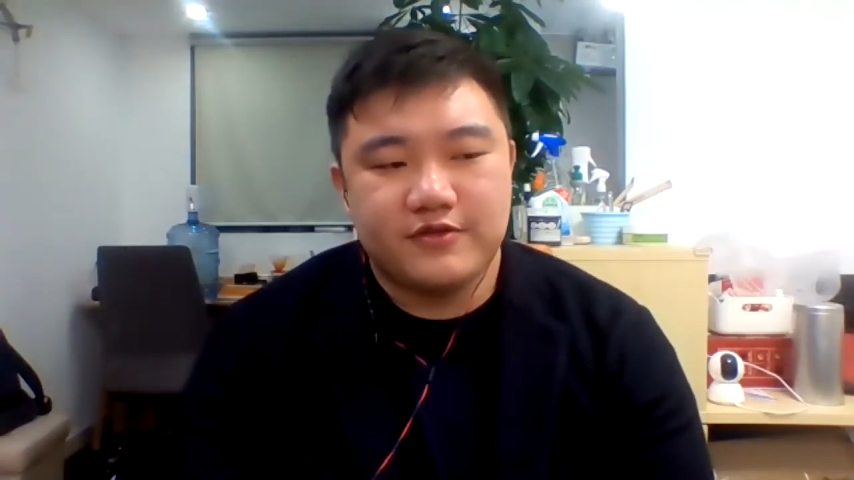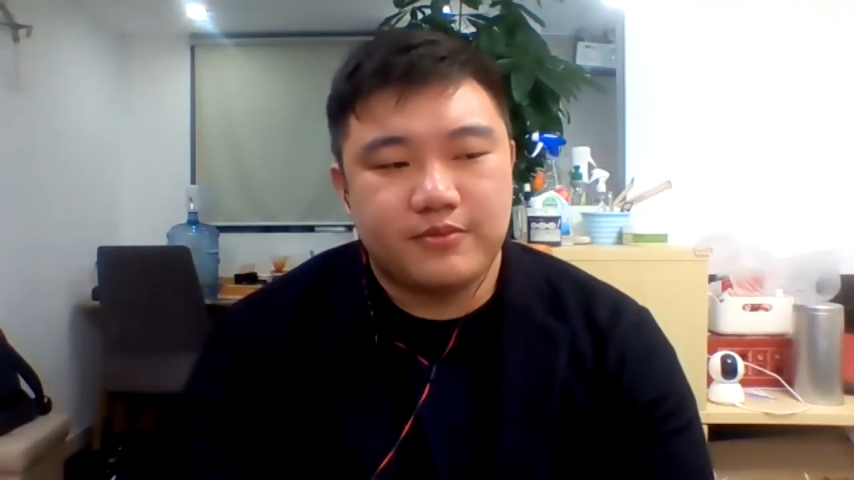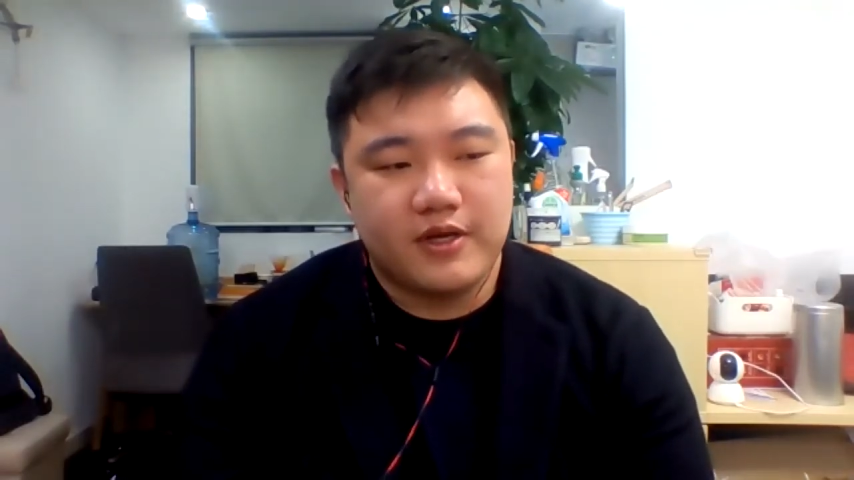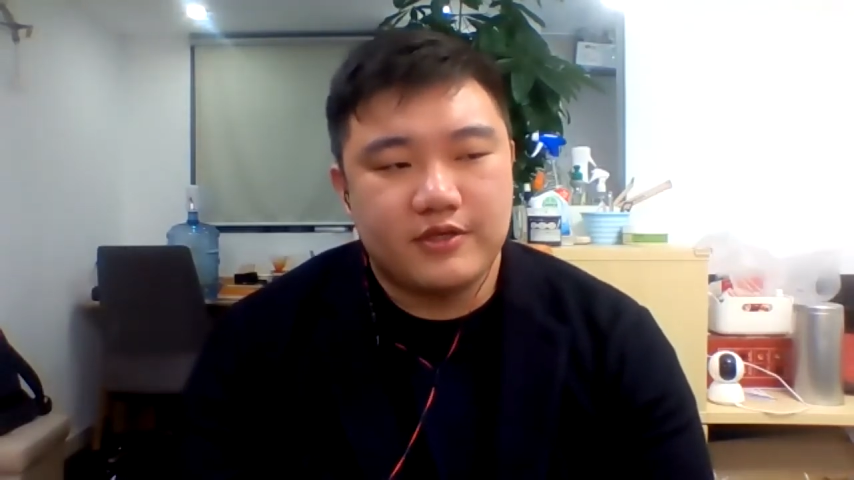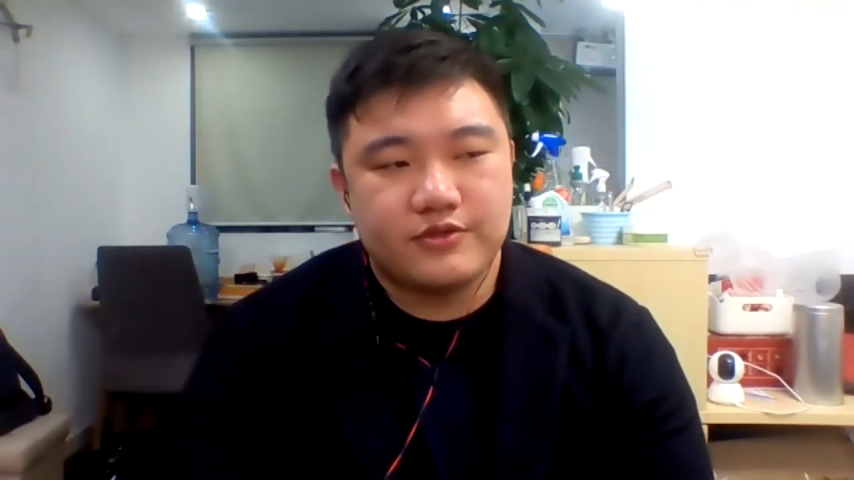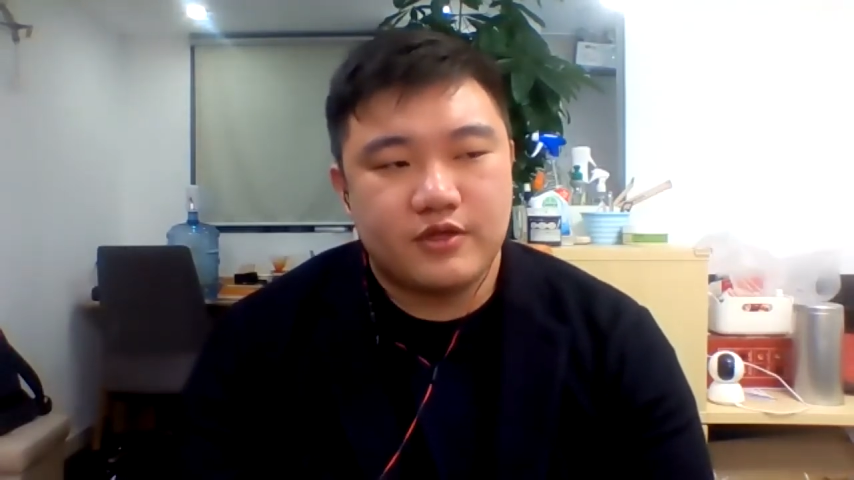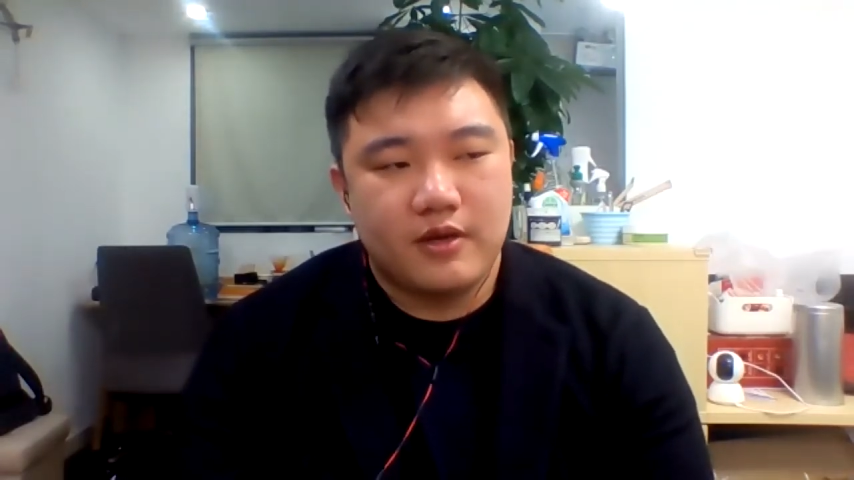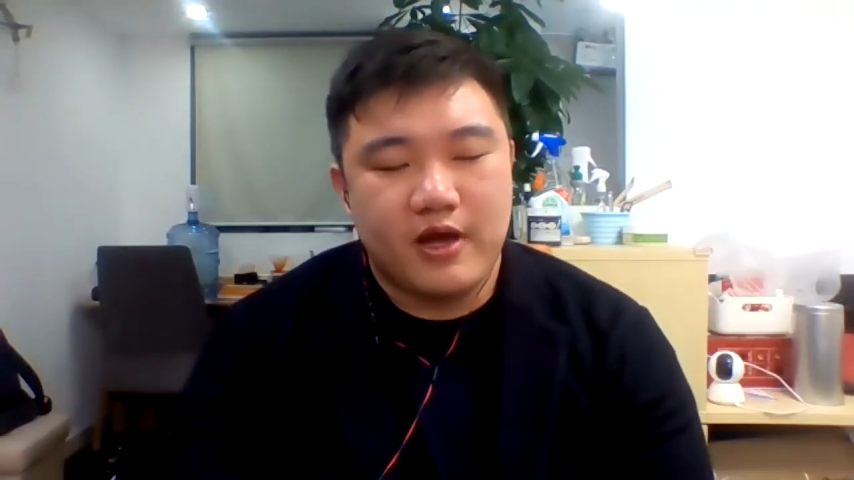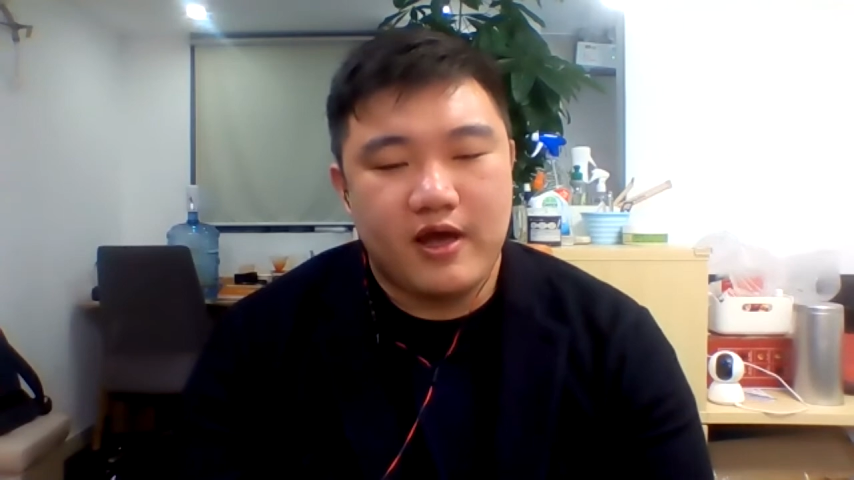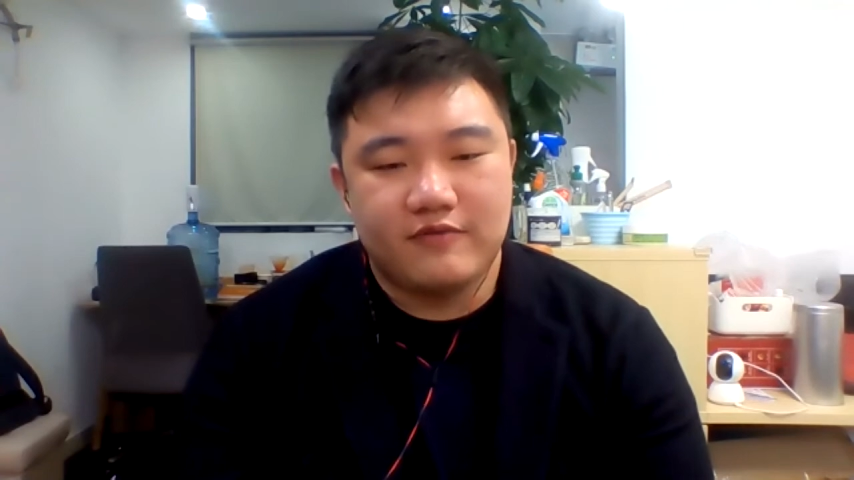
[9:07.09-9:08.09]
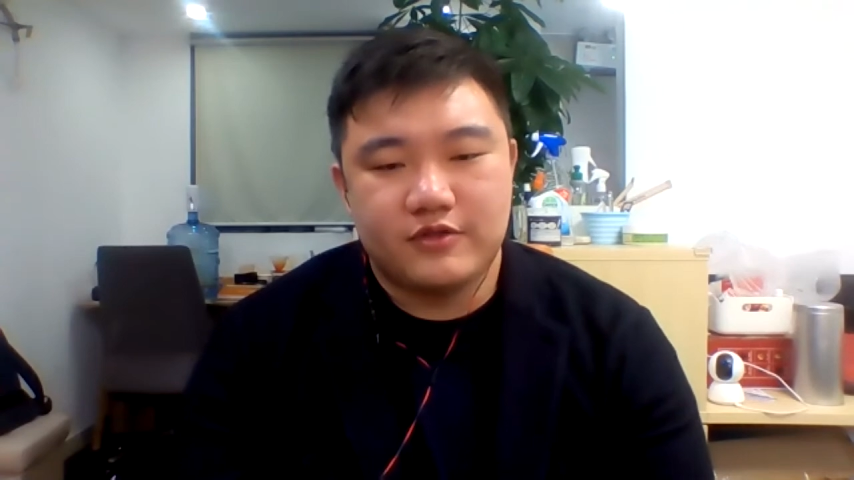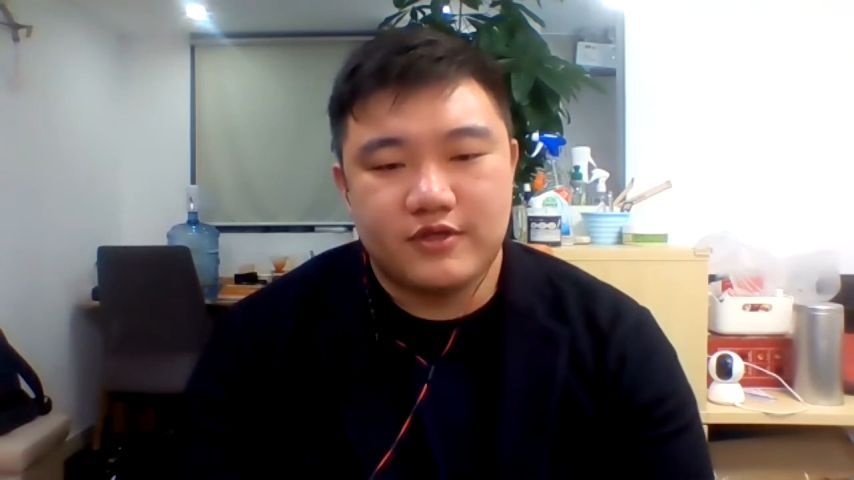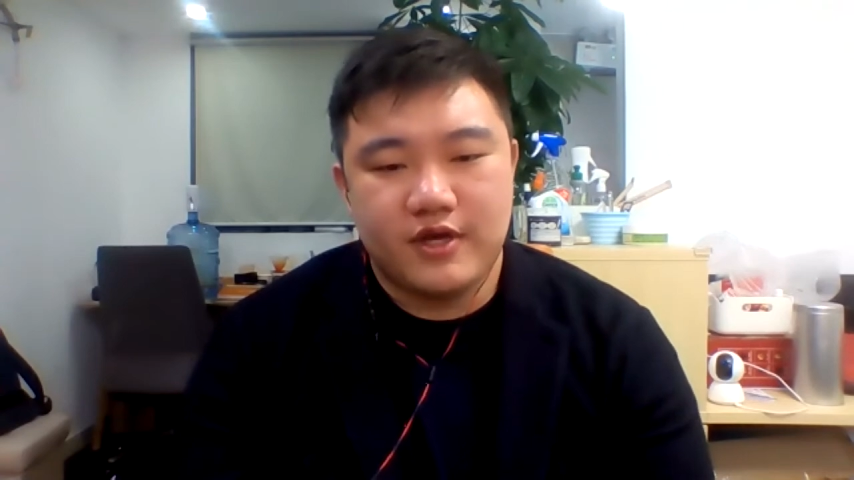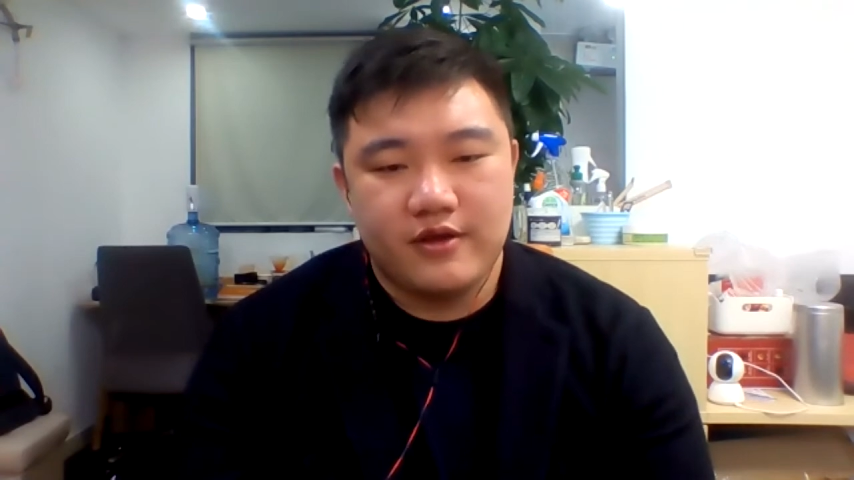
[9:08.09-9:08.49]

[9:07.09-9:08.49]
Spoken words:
places, I have to say.